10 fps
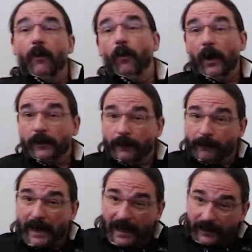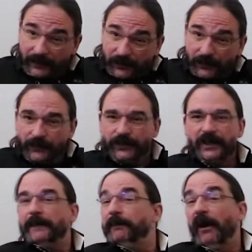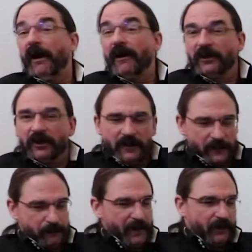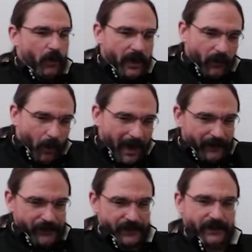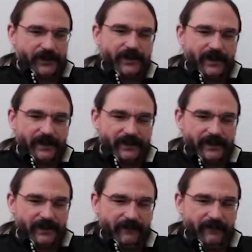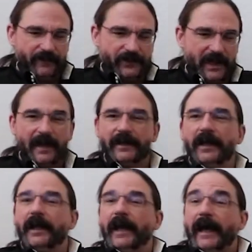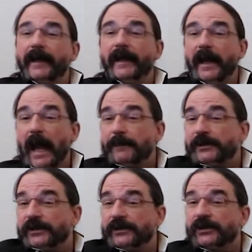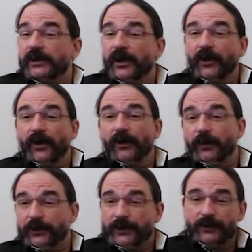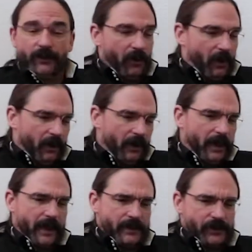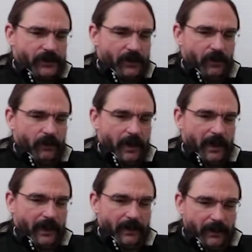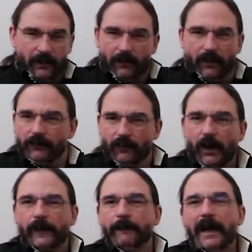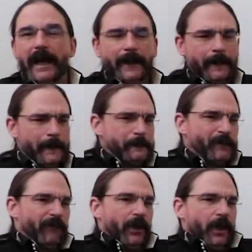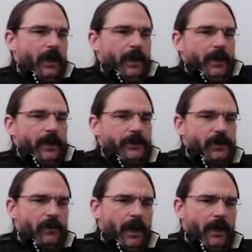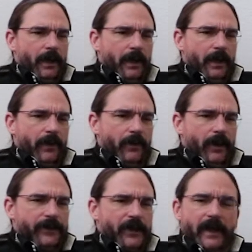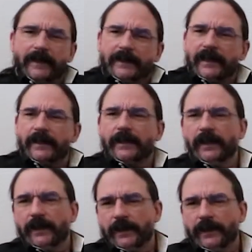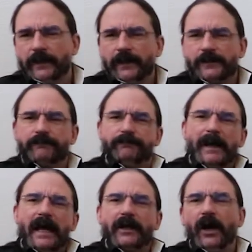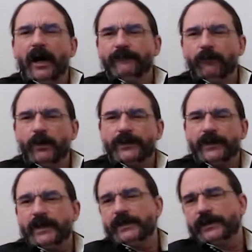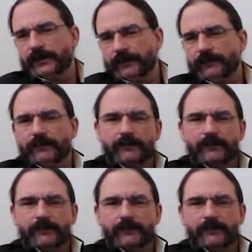welcome back to the parlor. It's been quite a while since uh, since I've sat and had an absinthe with you all, and so uh, welcome back. So I thought I'd kick uh, us back off with these